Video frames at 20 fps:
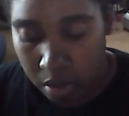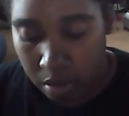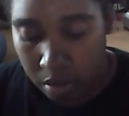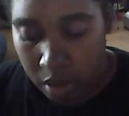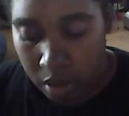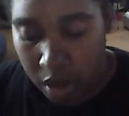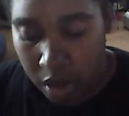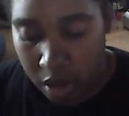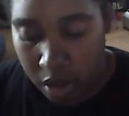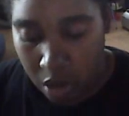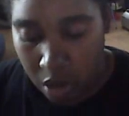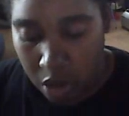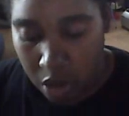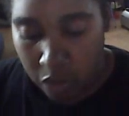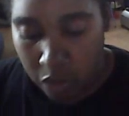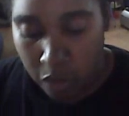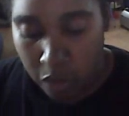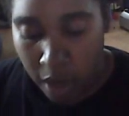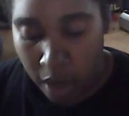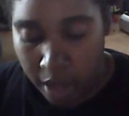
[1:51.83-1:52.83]
This is
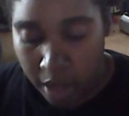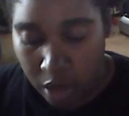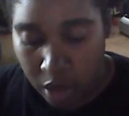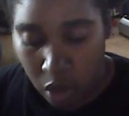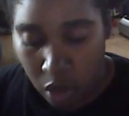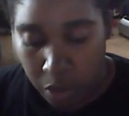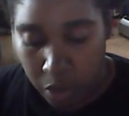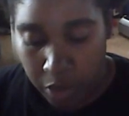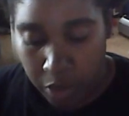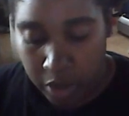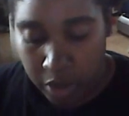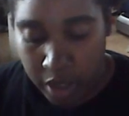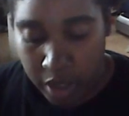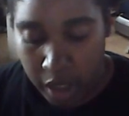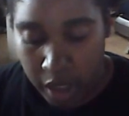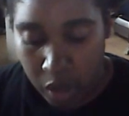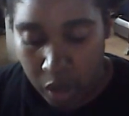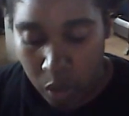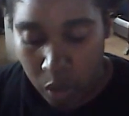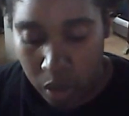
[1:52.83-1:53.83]
also for October. The
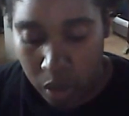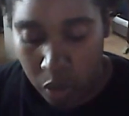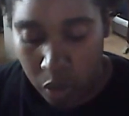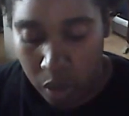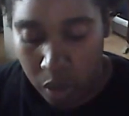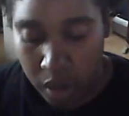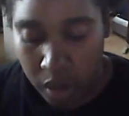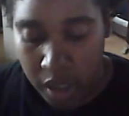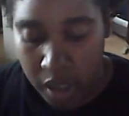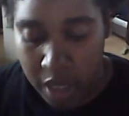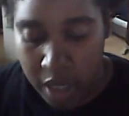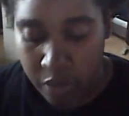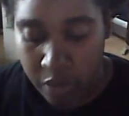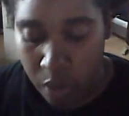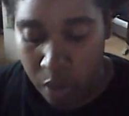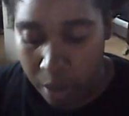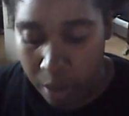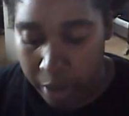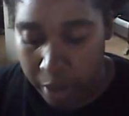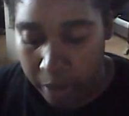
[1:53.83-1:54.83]
next one, leaf
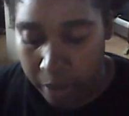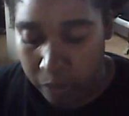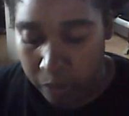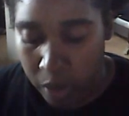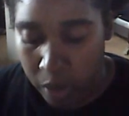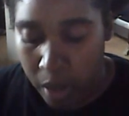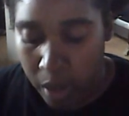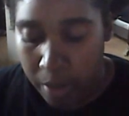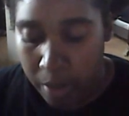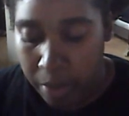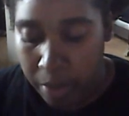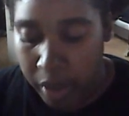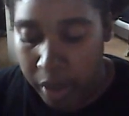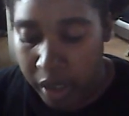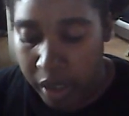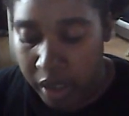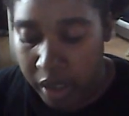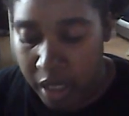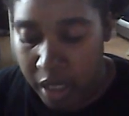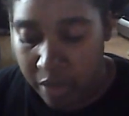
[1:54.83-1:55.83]
rubbing. Put
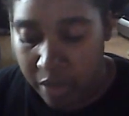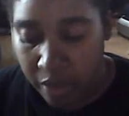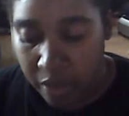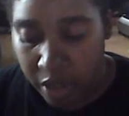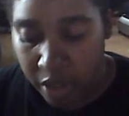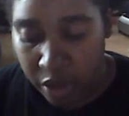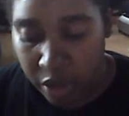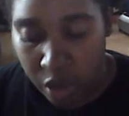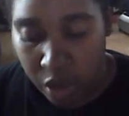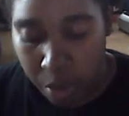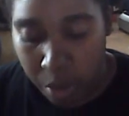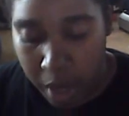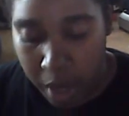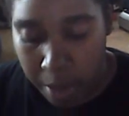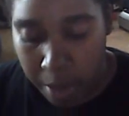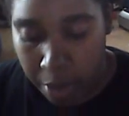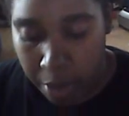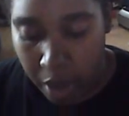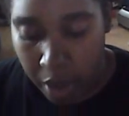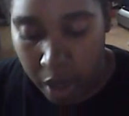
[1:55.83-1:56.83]
a leaf under your
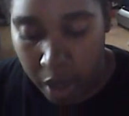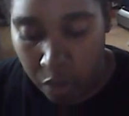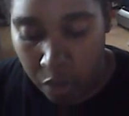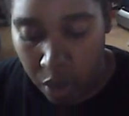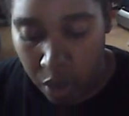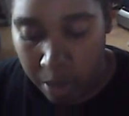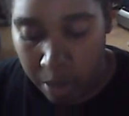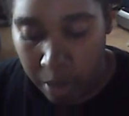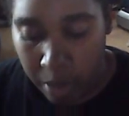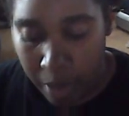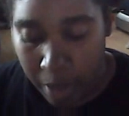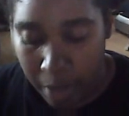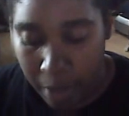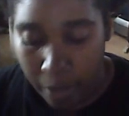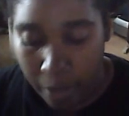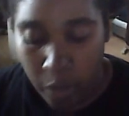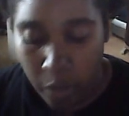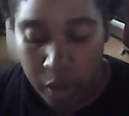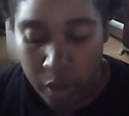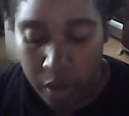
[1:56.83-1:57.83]
paper and rub the
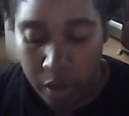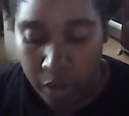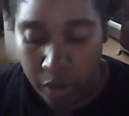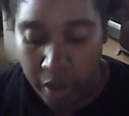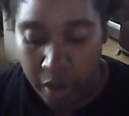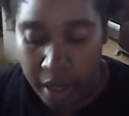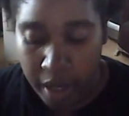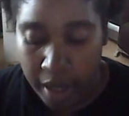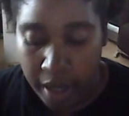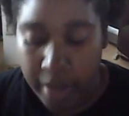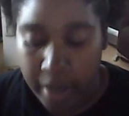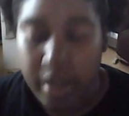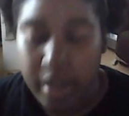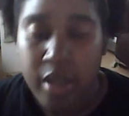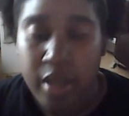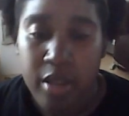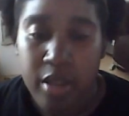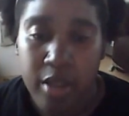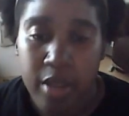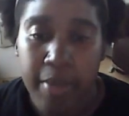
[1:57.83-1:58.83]
paper with a crayon
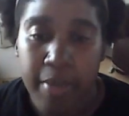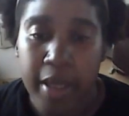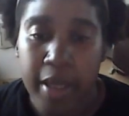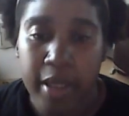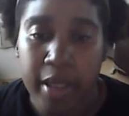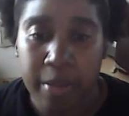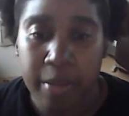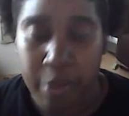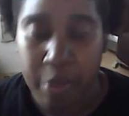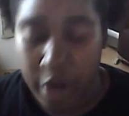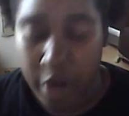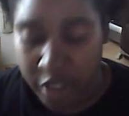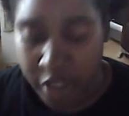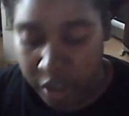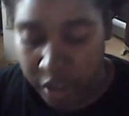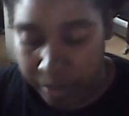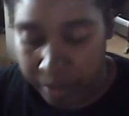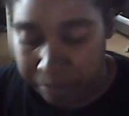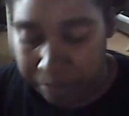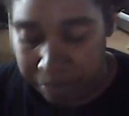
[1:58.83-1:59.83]
to make an
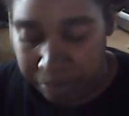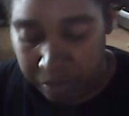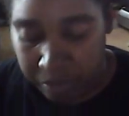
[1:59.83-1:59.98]
impression.